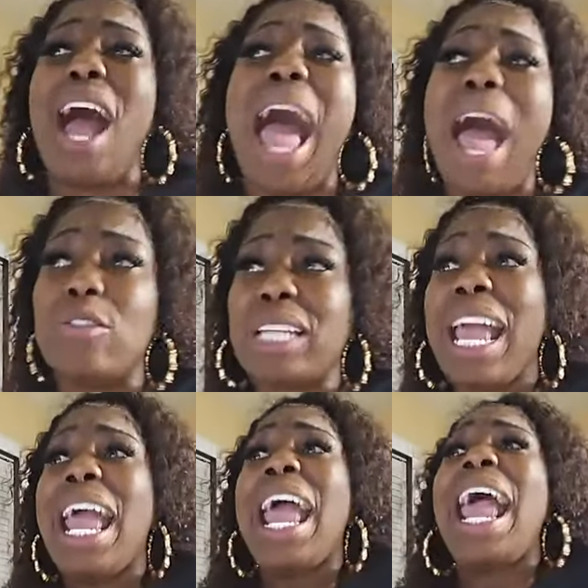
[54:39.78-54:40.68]
the house.
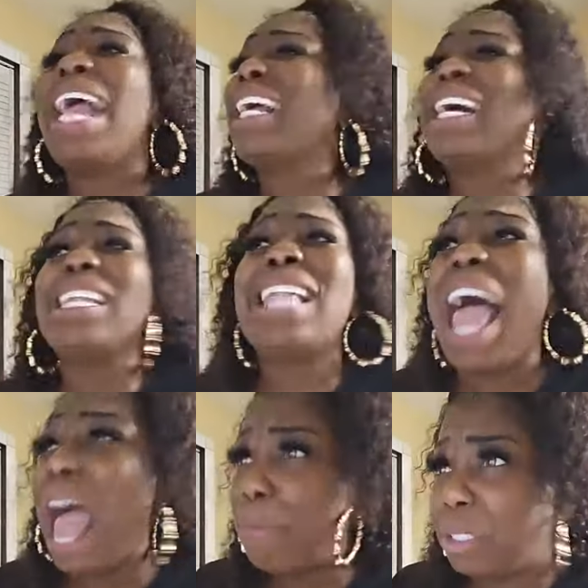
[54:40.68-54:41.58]
It
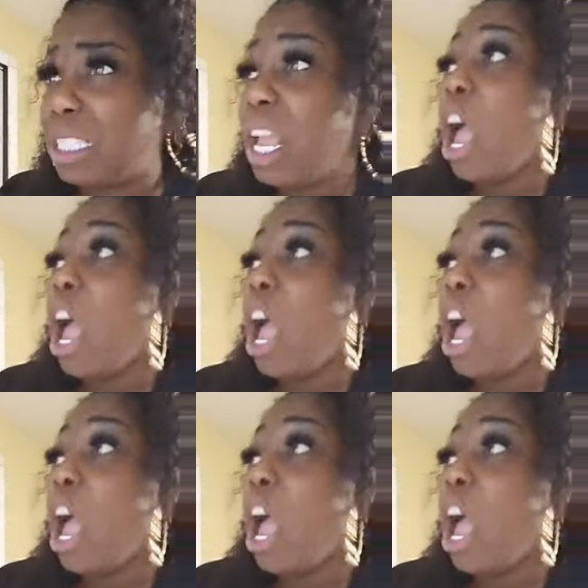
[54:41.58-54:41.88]
collapsed